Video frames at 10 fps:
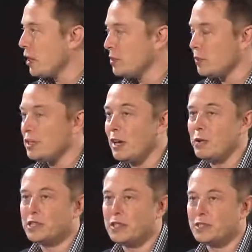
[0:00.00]
supercars of all
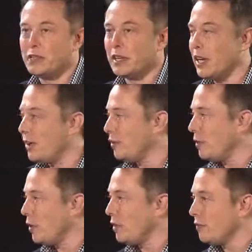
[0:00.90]
time, which is the McLaren
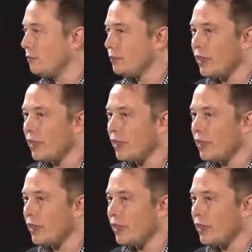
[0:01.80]
F1.